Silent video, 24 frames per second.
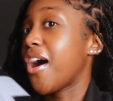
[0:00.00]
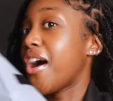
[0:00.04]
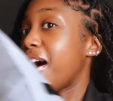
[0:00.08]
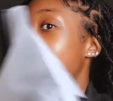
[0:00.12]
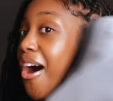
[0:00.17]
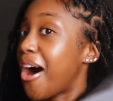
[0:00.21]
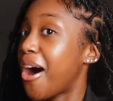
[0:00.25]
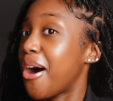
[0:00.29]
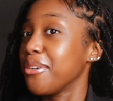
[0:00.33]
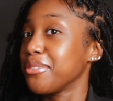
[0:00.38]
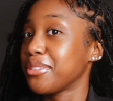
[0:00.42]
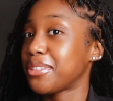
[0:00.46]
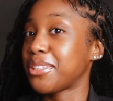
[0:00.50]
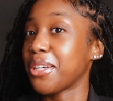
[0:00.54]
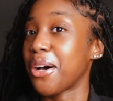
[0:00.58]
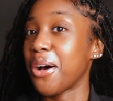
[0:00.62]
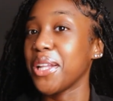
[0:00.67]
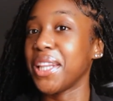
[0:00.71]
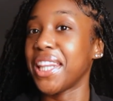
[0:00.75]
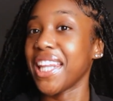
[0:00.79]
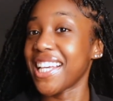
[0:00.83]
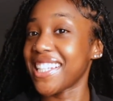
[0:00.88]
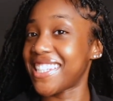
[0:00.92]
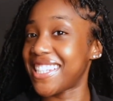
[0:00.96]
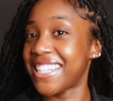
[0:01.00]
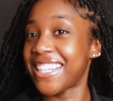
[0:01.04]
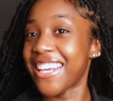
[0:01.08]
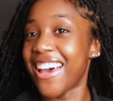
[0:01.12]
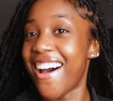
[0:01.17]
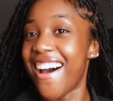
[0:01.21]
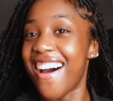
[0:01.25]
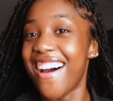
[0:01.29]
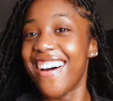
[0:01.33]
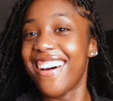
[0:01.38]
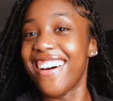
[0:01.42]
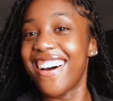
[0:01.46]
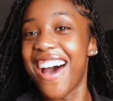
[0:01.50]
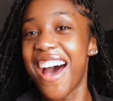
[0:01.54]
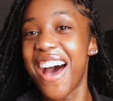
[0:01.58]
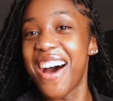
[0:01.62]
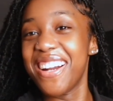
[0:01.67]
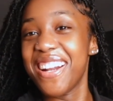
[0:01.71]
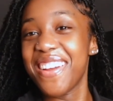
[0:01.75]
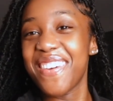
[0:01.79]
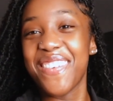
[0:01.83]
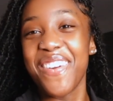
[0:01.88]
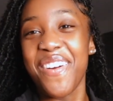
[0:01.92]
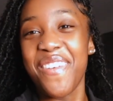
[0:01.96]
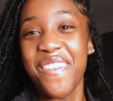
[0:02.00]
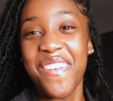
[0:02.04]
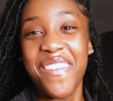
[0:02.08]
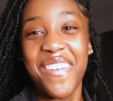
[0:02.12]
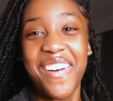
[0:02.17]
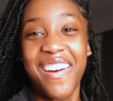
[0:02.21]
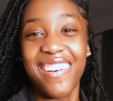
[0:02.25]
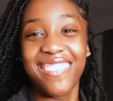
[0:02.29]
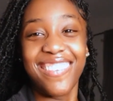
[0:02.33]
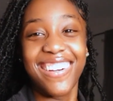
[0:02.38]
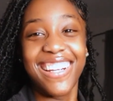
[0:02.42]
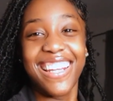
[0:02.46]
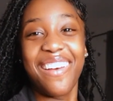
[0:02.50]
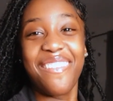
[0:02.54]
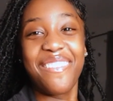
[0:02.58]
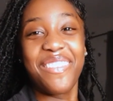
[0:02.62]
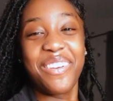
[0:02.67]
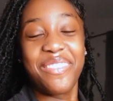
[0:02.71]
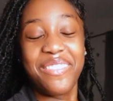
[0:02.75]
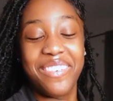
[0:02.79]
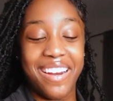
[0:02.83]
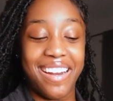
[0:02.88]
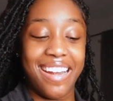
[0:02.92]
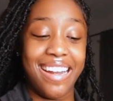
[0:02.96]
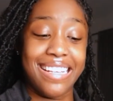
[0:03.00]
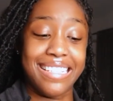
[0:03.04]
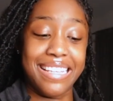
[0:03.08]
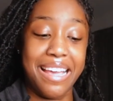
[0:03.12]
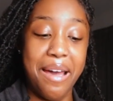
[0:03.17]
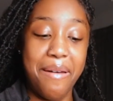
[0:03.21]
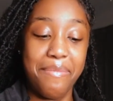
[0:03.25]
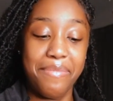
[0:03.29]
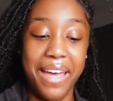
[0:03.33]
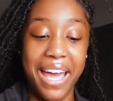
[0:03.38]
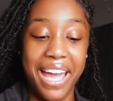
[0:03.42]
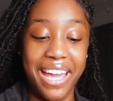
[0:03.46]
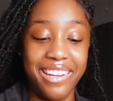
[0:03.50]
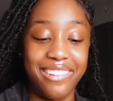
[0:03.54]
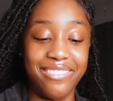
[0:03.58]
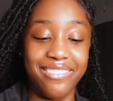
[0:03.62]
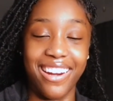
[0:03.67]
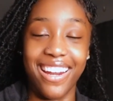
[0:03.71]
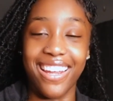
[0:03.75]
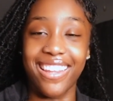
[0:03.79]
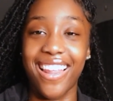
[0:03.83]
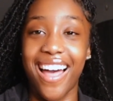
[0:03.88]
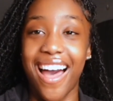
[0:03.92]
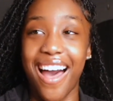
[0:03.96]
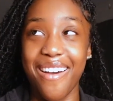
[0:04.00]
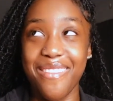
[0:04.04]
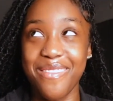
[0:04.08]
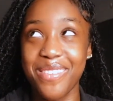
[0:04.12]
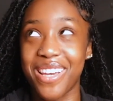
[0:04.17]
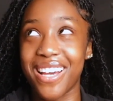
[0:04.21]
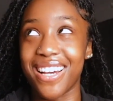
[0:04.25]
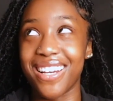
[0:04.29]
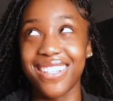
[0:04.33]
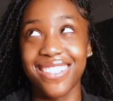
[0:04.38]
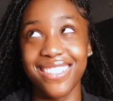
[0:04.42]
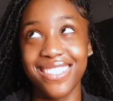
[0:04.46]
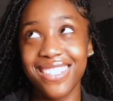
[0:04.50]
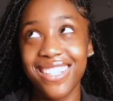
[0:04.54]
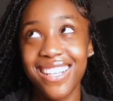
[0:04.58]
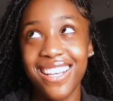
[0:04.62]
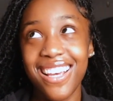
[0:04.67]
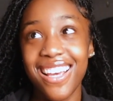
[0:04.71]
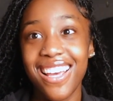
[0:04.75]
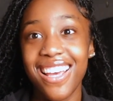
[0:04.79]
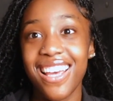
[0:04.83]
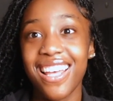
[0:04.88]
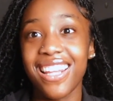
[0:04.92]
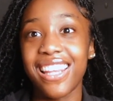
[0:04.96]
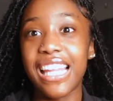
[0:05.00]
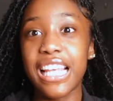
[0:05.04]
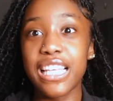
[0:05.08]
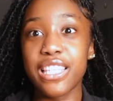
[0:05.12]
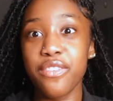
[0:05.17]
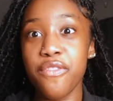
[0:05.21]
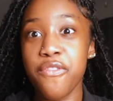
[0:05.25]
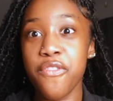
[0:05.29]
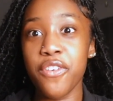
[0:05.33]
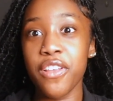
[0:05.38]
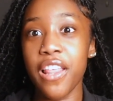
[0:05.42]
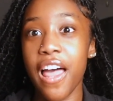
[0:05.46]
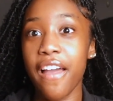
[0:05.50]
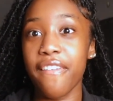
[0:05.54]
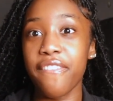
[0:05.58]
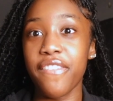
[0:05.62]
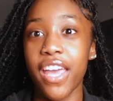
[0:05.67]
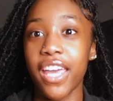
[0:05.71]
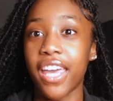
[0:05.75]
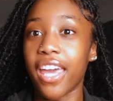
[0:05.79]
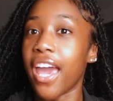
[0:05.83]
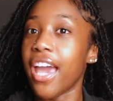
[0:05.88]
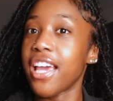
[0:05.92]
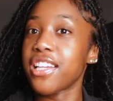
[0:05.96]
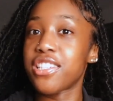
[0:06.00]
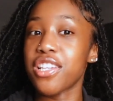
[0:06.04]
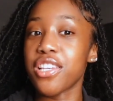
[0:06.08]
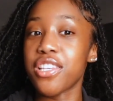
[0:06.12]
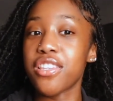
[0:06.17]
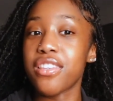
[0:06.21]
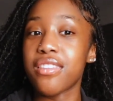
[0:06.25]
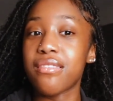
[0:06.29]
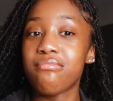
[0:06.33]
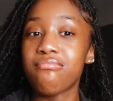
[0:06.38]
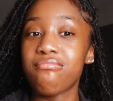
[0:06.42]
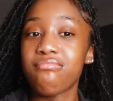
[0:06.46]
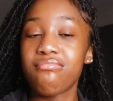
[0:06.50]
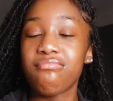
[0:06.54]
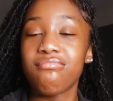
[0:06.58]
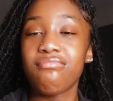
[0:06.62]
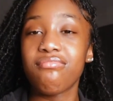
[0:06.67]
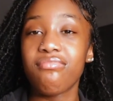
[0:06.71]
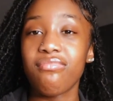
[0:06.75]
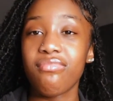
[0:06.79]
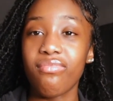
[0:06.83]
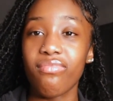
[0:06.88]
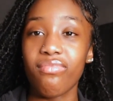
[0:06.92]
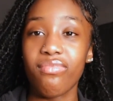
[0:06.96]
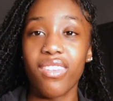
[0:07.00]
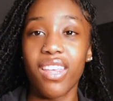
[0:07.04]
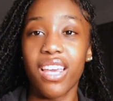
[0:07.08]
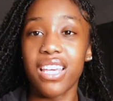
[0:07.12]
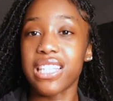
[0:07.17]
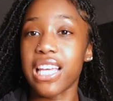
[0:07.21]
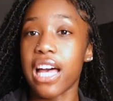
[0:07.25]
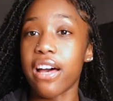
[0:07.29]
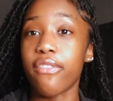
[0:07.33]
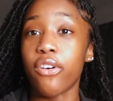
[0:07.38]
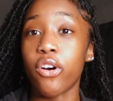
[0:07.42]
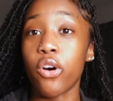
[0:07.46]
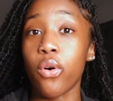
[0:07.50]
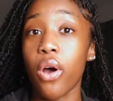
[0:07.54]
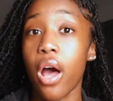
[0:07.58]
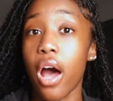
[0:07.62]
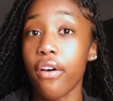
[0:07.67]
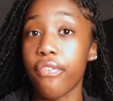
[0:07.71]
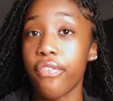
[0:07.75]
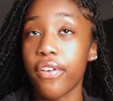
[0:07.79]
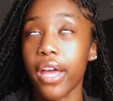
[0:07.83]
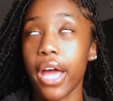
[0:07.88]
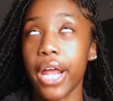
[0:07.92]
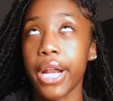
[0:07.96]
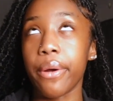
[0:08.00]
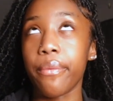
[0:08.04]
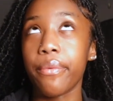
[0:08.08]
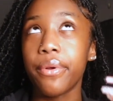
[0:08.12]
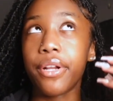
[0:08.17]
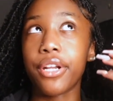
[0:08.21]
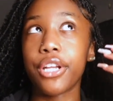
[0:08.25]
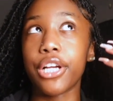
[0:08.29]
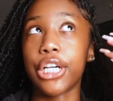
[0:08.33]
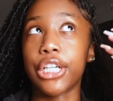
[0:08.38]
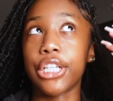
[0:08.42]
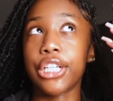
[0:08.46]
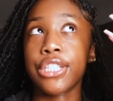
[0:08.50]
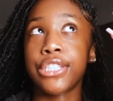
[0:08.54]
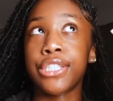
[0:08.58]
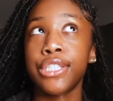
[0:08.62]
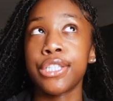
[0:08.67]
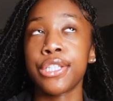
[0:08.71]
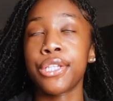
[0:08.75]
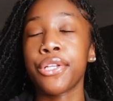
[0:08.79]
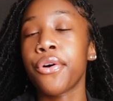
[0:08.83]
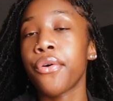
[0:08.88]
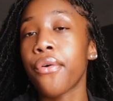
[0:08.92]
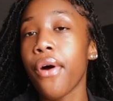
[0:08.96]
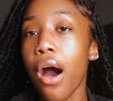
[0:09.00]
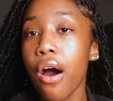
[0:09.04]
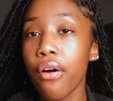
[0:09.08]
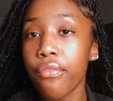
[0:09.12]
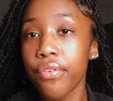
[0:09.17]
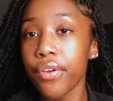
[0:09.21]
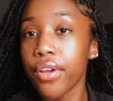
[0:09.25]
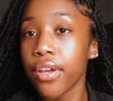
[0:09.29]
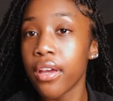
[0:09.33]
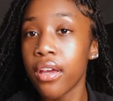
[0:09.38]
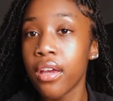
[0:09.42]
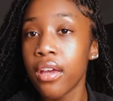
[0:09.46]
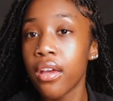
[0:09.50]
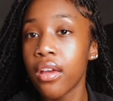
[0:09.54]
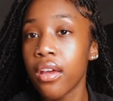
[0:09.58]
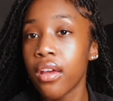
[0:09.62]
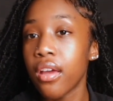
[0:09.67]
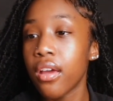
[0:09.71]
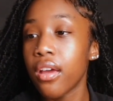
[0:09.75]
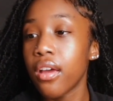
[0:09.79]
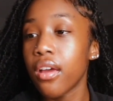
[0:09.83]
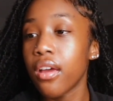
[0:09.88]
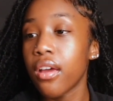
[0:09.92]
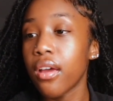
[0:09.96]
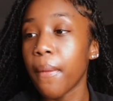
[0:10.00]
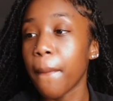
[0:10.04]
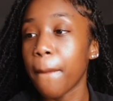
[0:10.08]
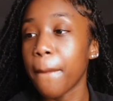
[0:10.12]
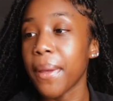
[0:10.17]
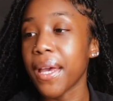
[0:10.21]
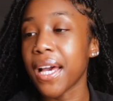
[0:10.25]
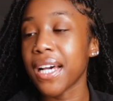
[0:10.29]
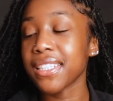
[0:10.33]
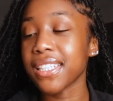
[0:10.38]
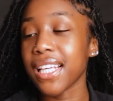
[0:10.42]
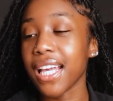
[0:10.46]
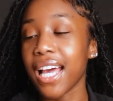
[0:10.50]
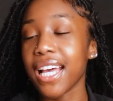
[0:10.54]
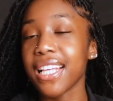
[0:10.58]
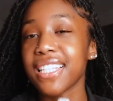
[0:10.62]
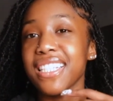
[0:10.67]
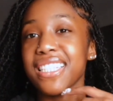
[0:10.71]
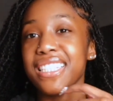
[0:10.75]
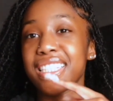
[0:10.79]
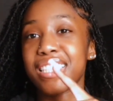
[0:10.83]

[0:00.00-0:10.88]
Oh, so this, I don't even know how Ray let me wear this. I'm not even ready to lie, because this is for like vacations, because I have a whole outfit. I don't want y'all to see the whole outfit, because like that's a